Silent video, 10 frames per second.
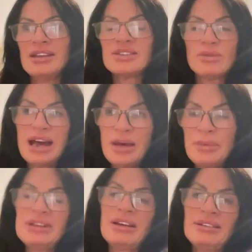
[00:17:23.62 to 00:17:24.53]
So it
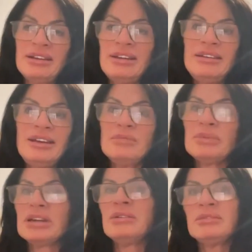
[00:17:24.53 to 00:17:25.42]
happened that night in
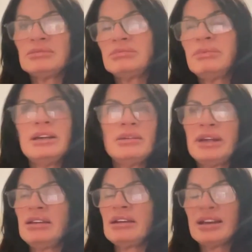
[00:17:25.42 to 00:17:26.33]
Edinburgh. When I
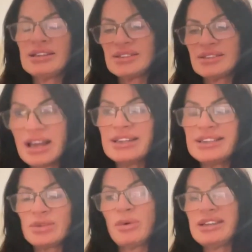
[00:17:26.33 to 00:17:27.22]
went, I had
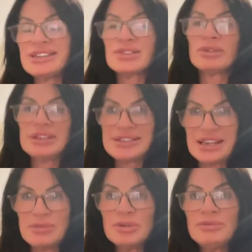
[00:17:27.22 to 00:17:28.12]
died twice on the
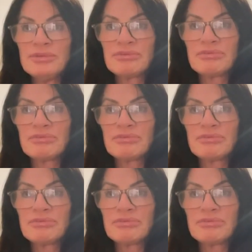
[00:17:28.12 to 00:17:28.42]
table.